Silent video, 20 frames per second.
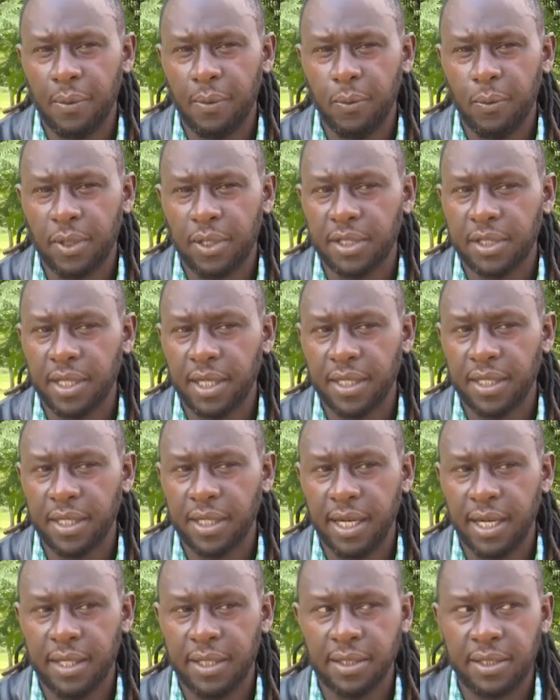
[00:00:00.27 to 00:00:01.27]
what
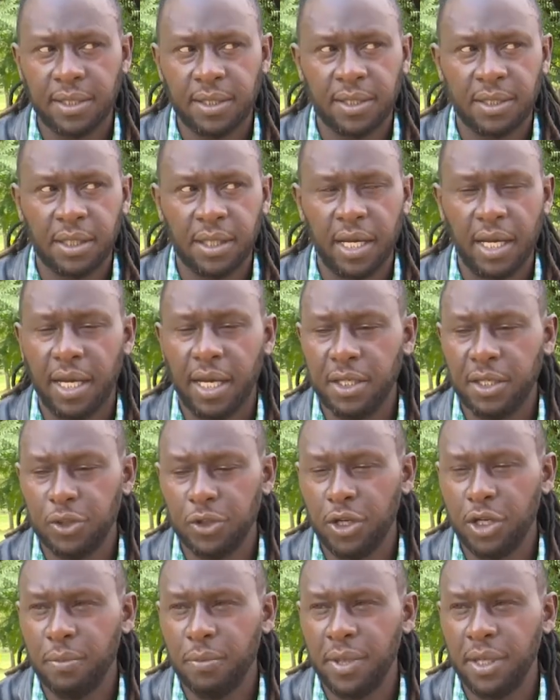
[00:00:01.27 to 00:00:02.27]
started as
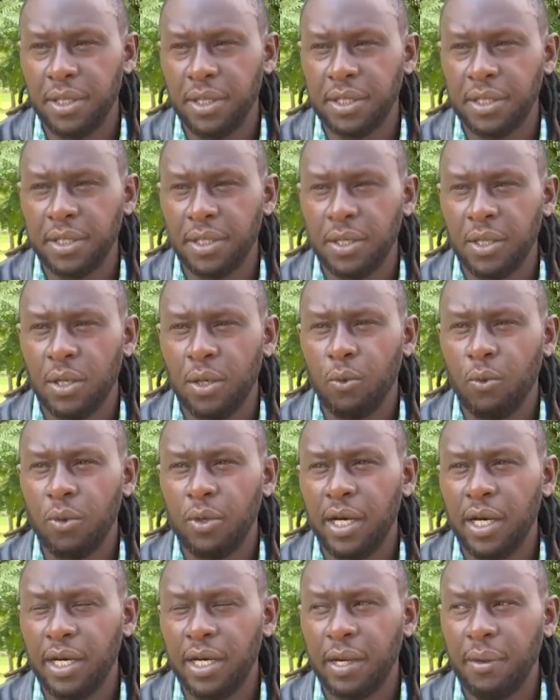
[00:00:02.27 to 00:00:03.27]
enjoyment
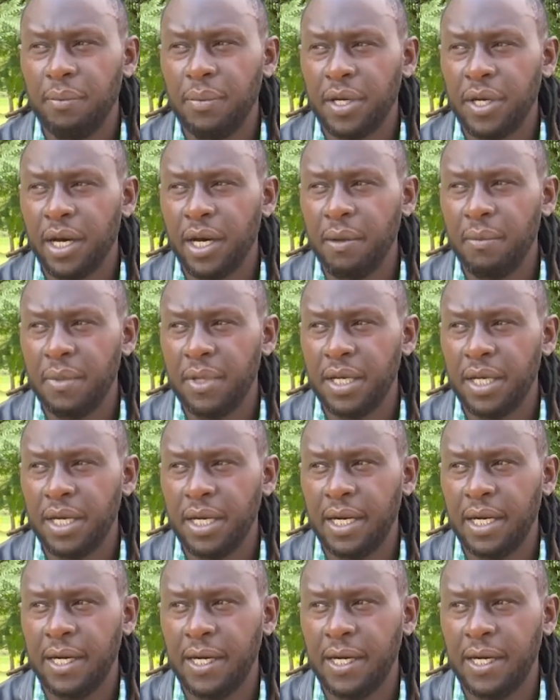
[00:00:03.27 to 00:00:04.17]
would end up becoming